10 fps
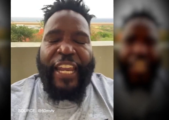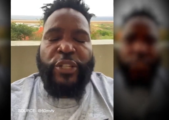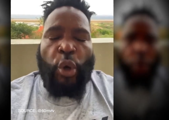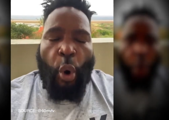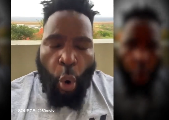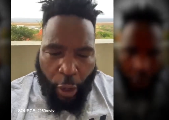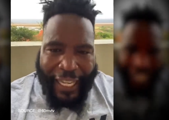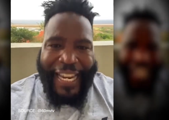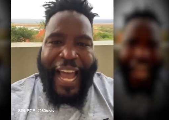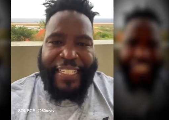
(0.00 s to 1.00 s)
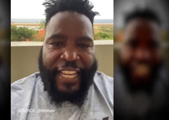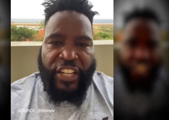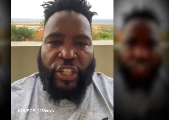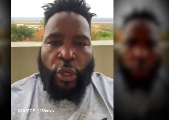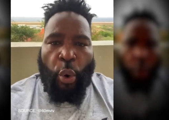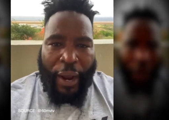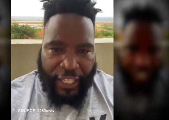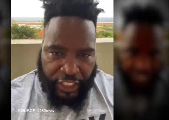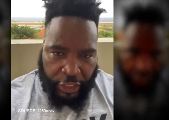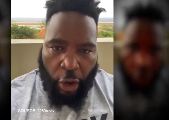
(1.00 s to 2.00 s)
Speaker 1: is organization or
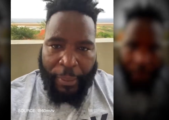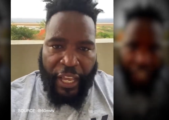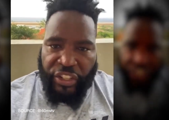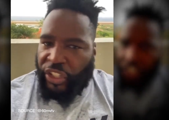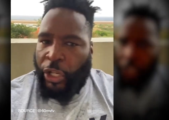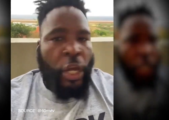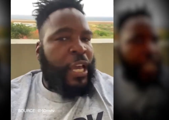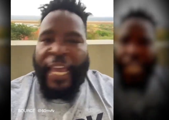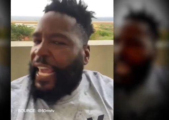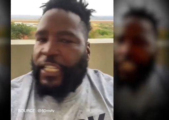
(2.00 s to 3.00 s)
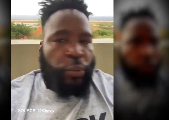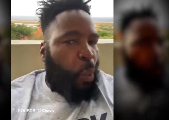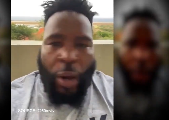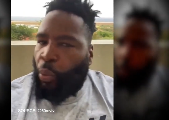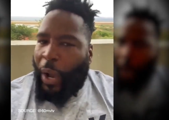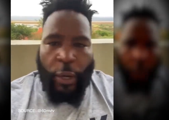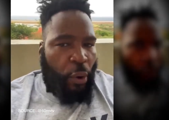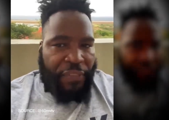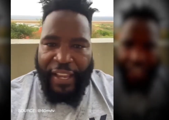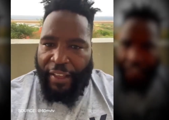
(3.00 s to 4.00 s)
extermination. It's one way
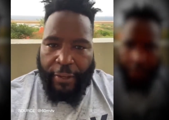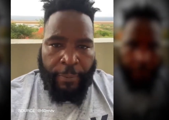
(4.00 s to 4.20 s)
or the other.